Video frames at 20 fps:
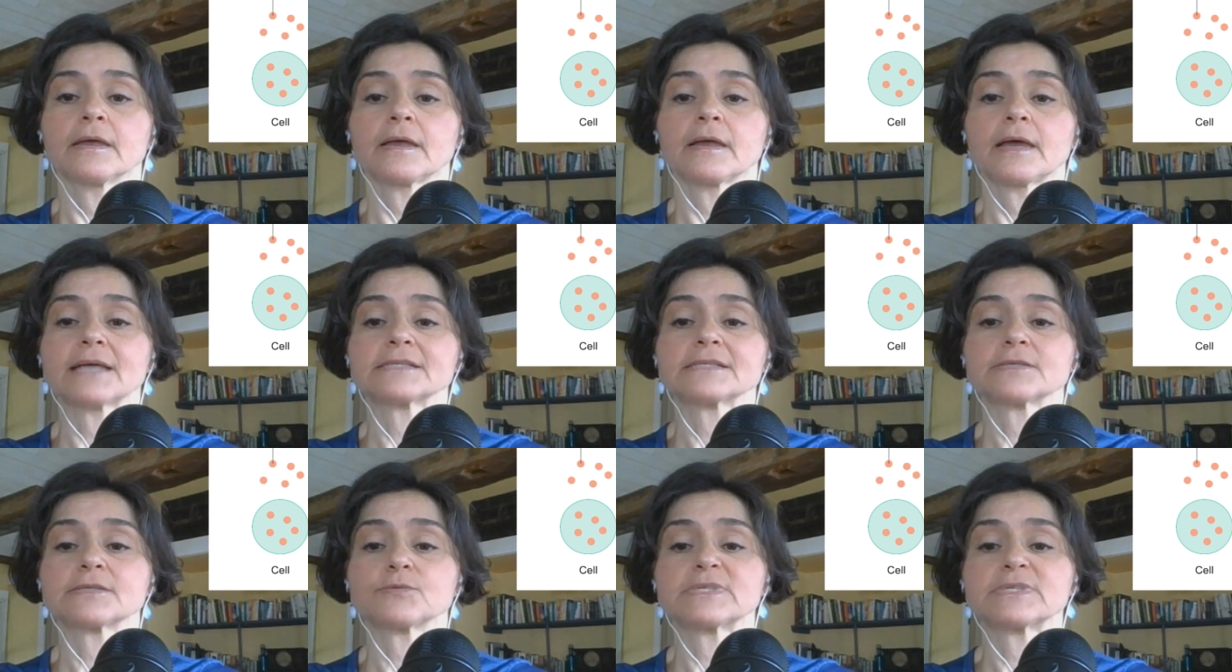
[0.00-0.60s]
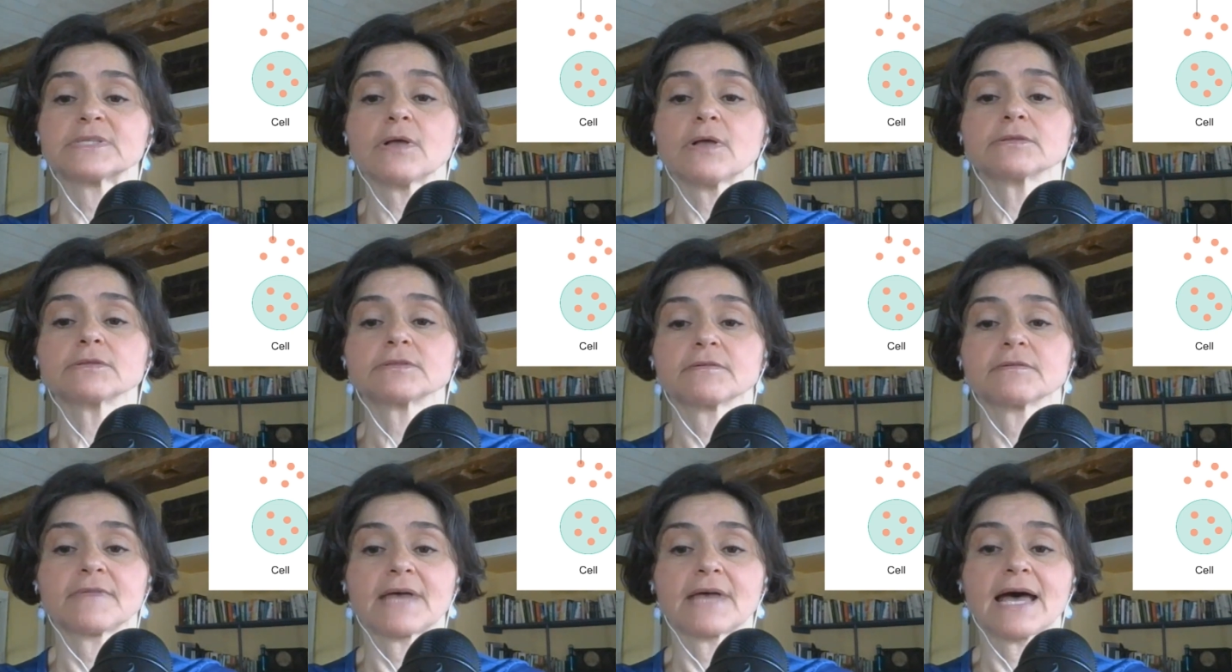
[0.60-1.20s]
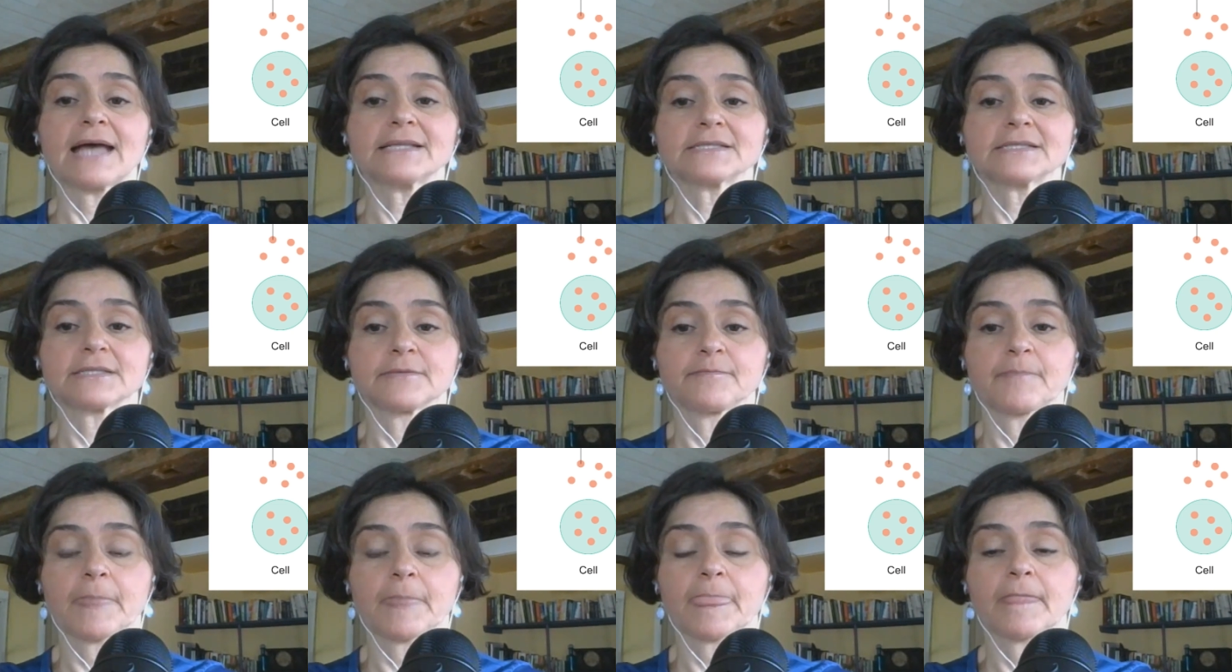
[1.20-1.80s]
As a result of that,
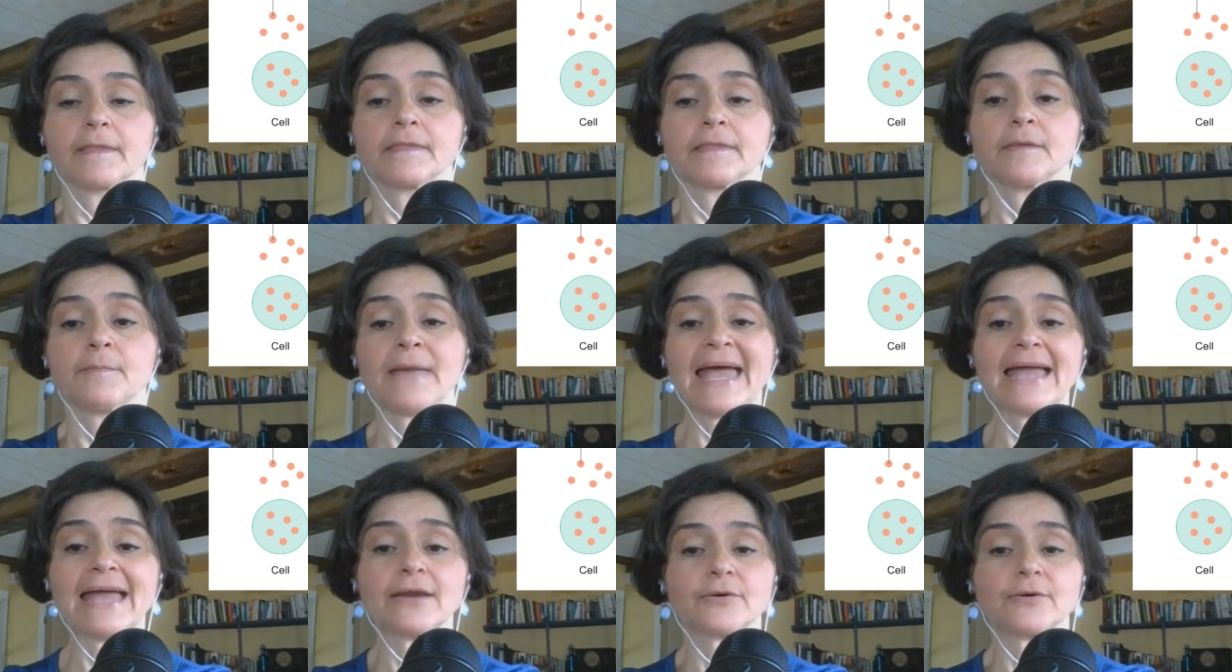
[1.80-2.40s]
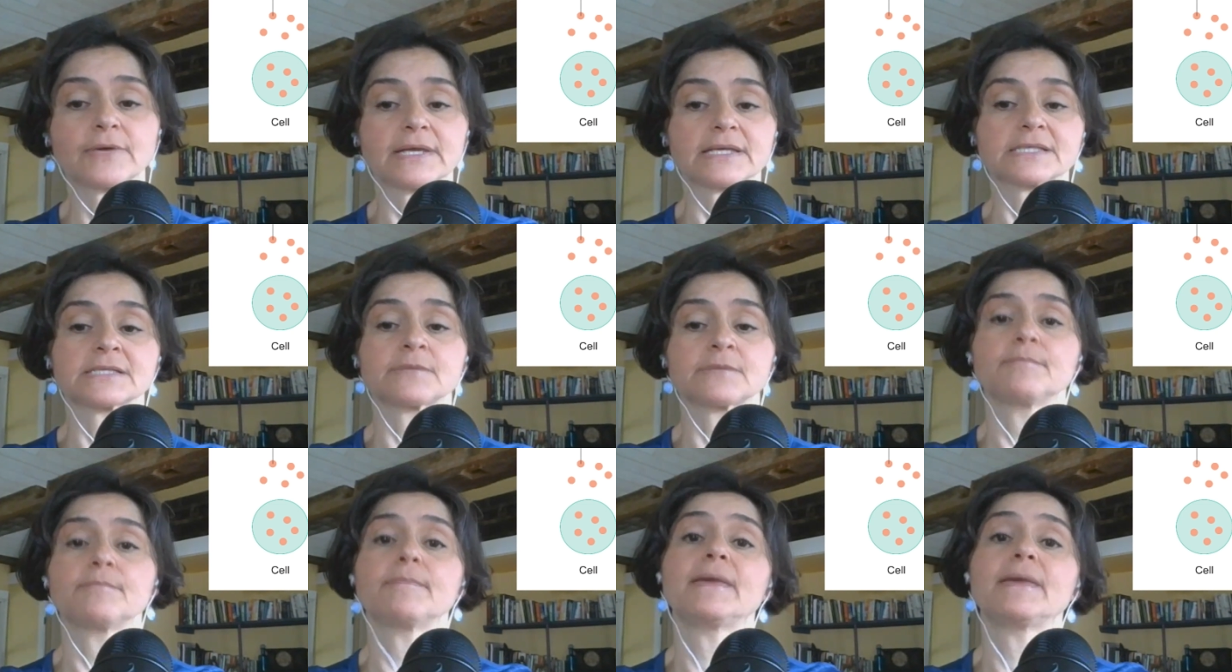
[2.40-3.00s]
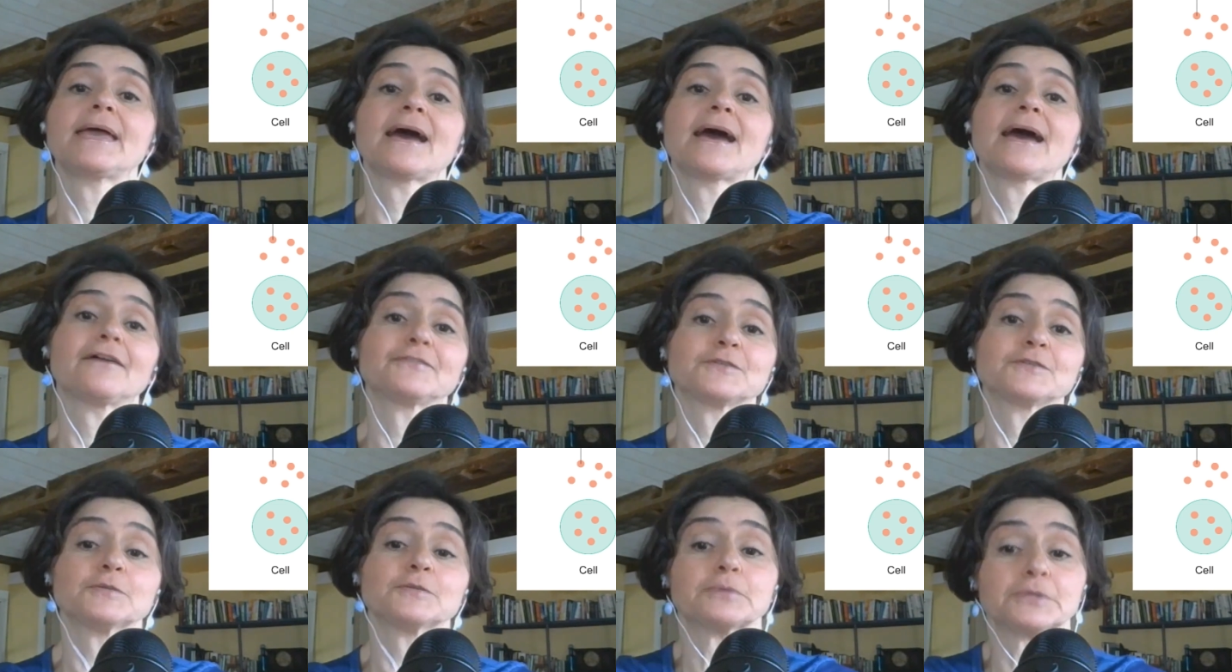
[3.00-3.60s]
the pancreas may
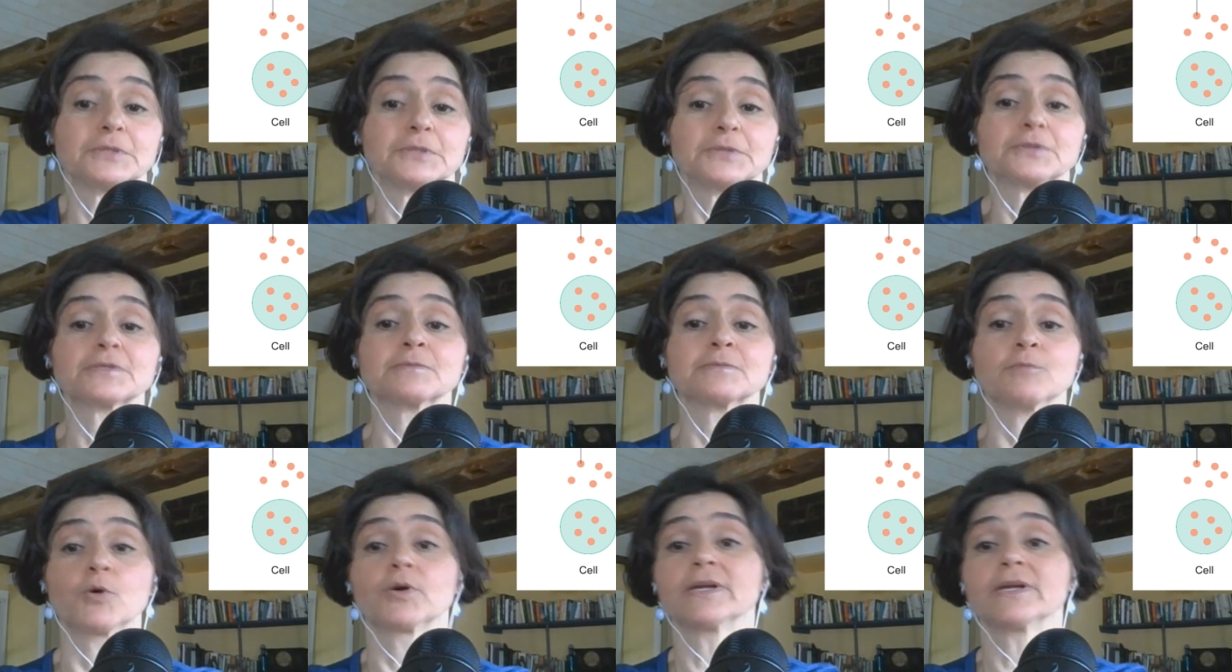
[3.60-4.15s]
have to produce more